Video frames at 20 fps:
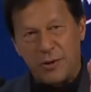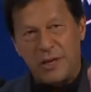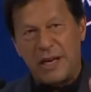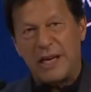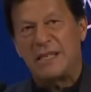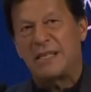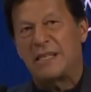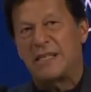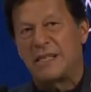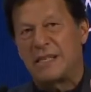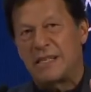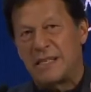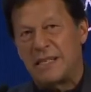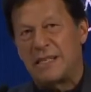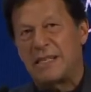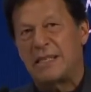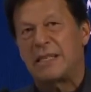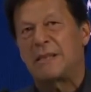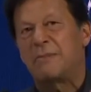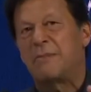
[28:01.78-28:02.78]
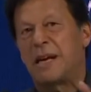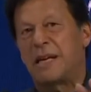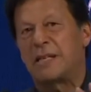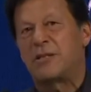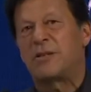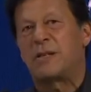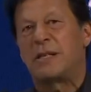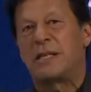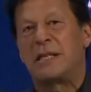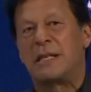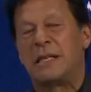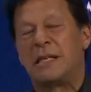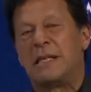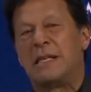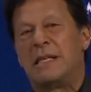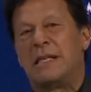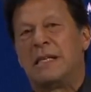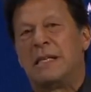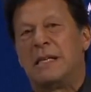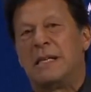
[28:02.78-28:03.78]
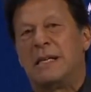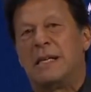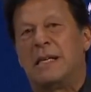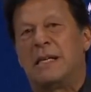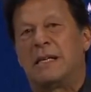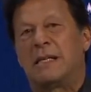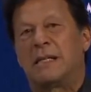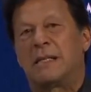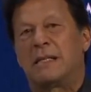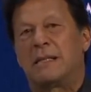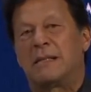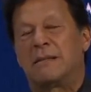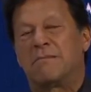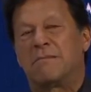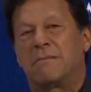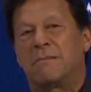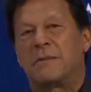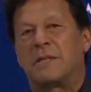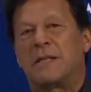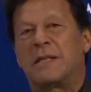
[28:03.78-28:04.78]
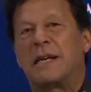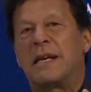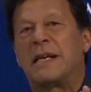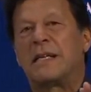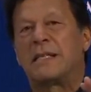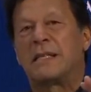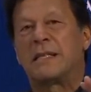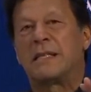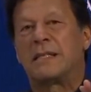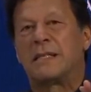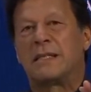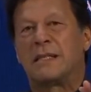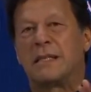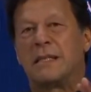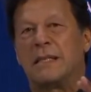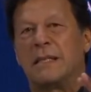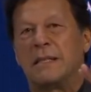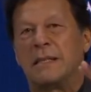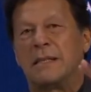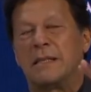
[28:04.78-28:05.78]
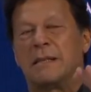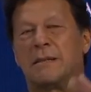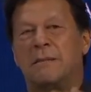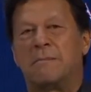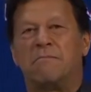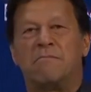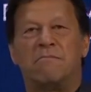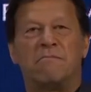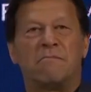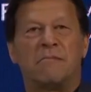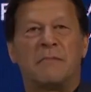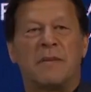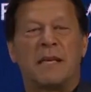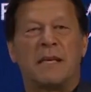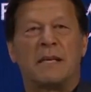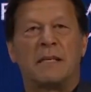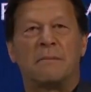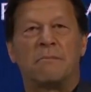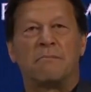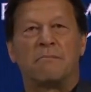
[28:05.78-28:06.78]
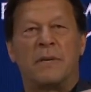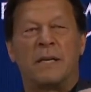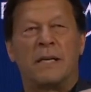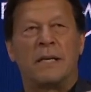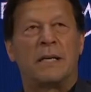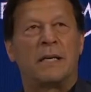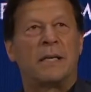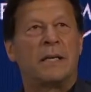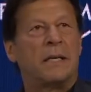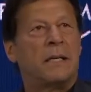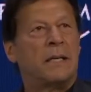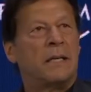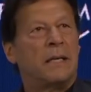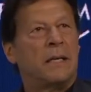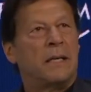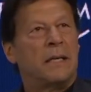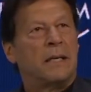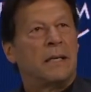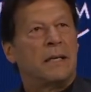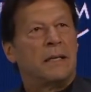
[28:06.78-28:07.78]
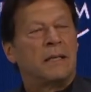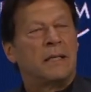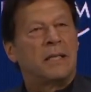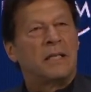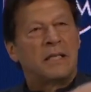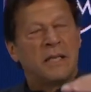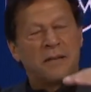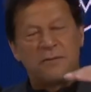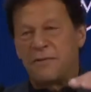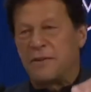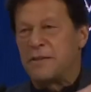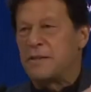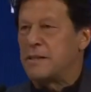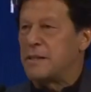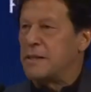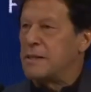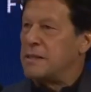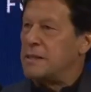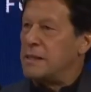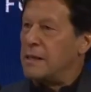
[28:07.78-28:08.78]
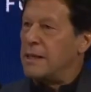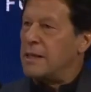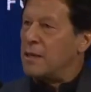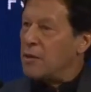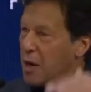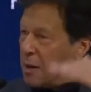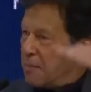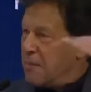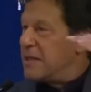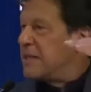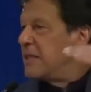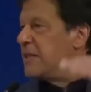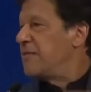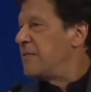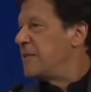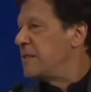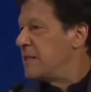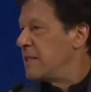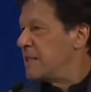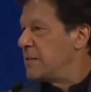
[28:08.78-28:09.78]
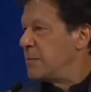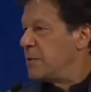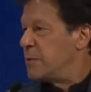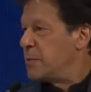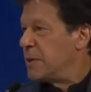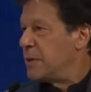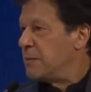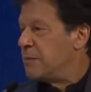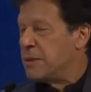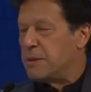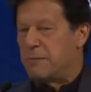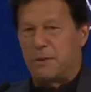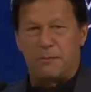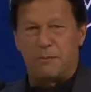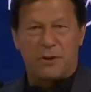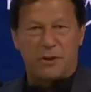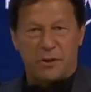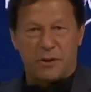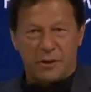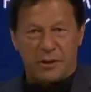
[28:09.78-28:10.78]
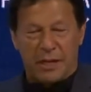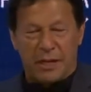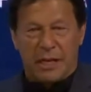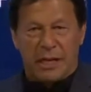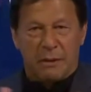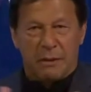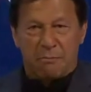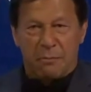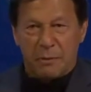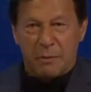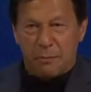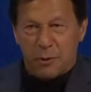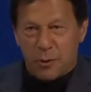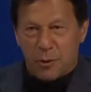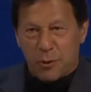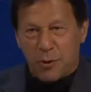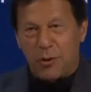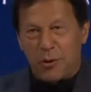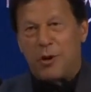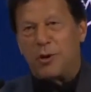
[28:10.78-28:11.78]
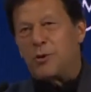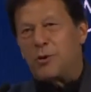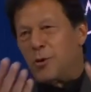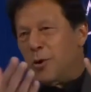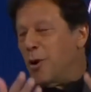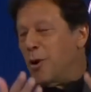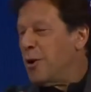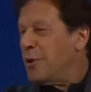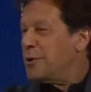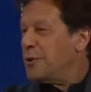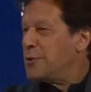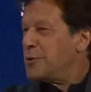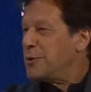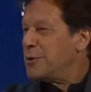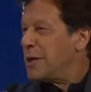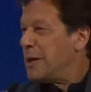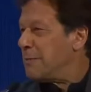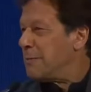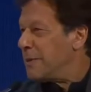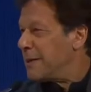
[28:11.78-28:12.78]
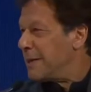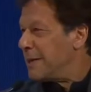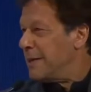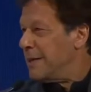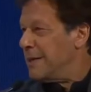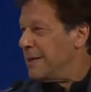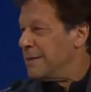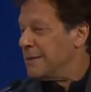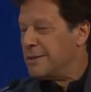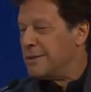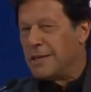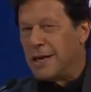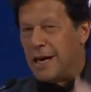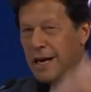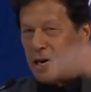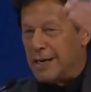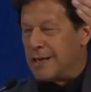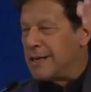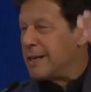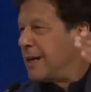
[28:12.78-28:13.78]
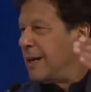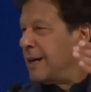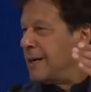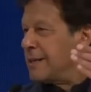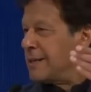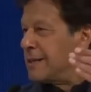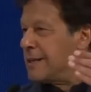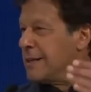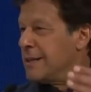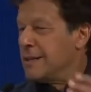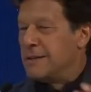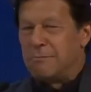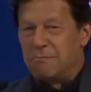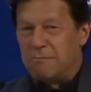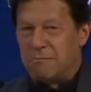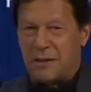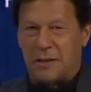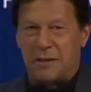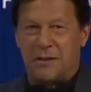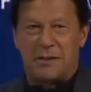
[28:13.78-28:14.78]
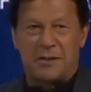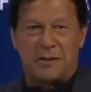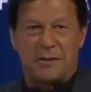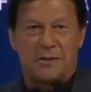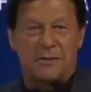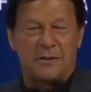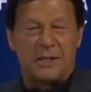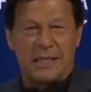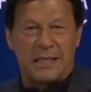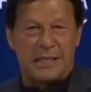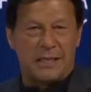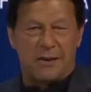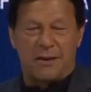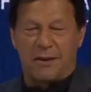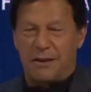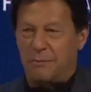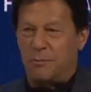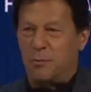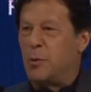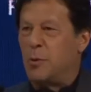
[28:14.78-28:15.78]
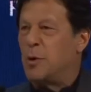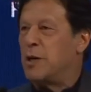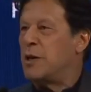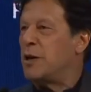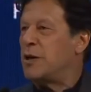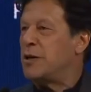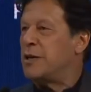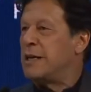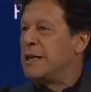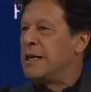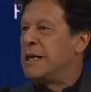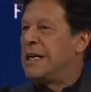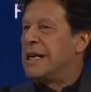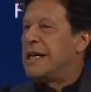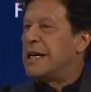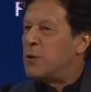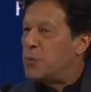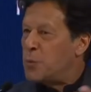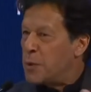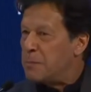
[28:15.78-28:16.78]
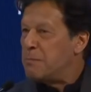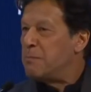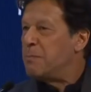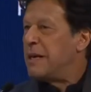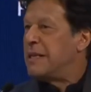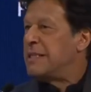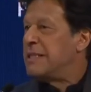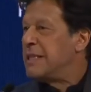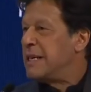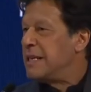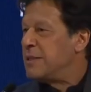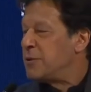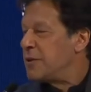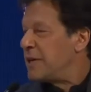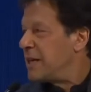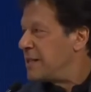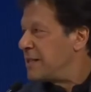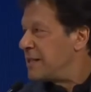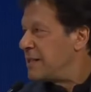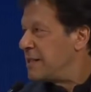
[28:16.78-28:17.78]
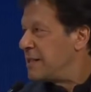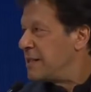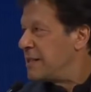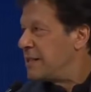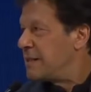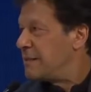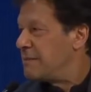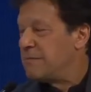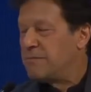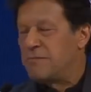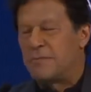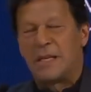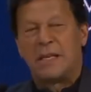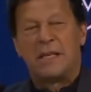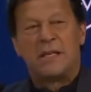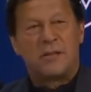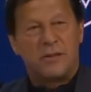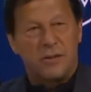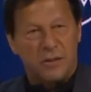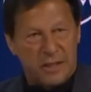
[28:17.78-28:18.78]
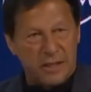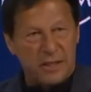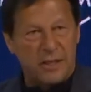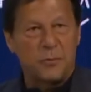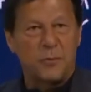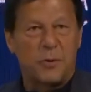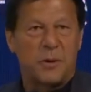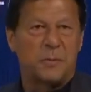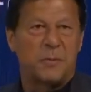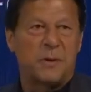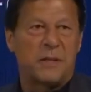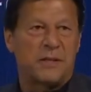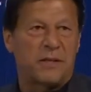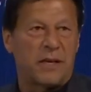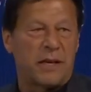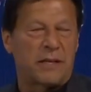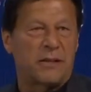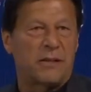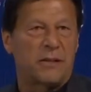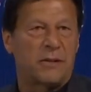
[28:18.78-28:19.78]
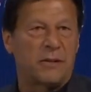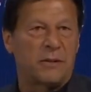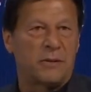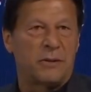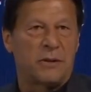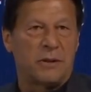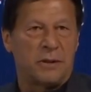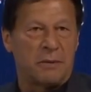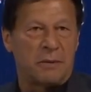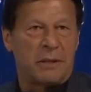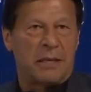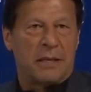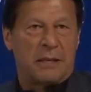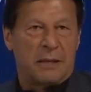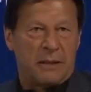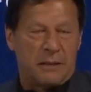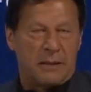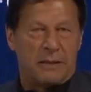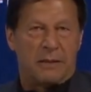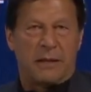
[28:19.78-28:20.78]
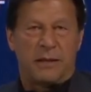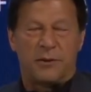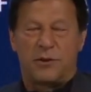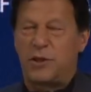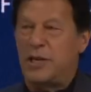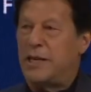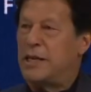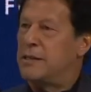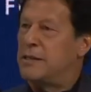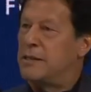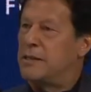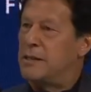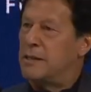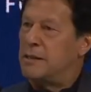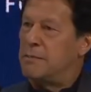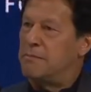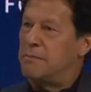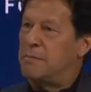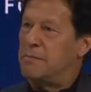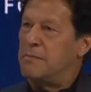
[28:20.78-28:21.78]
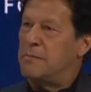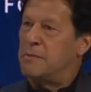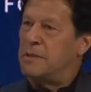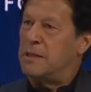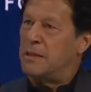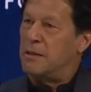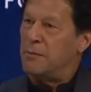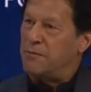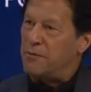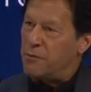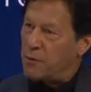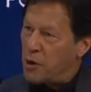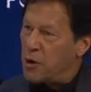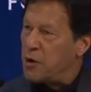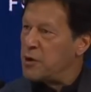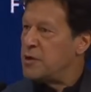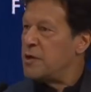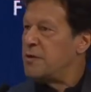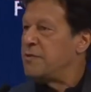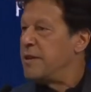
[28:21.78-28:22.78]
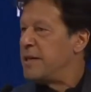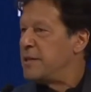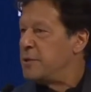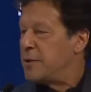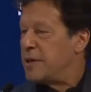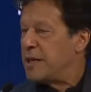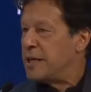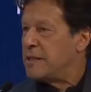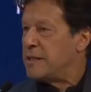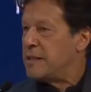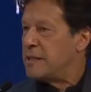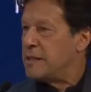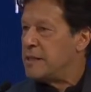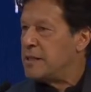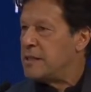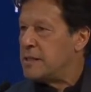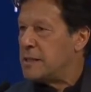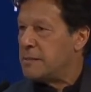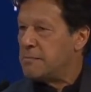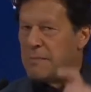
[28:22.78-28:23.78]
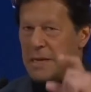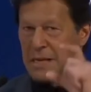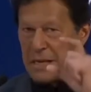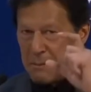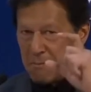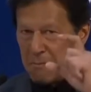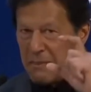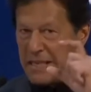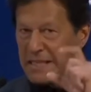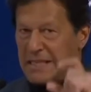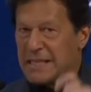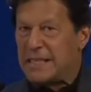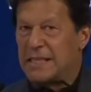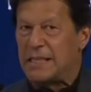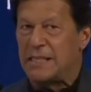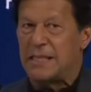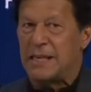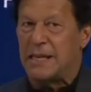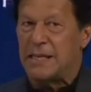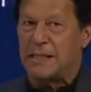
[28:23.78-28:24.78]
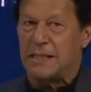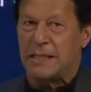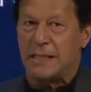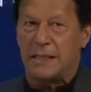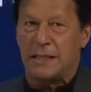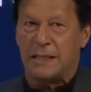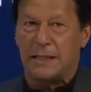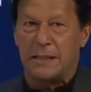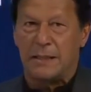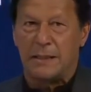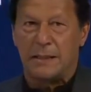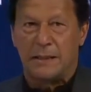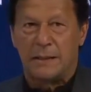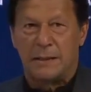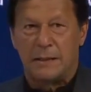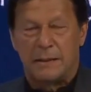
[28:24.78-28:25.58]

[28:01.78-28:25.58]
education system actually created the differences, economic differences between people, because people could not go on to the higher class because they were not equipped by the education system. So this is what we are trying to do: change the flaws of education system by synthesizing it.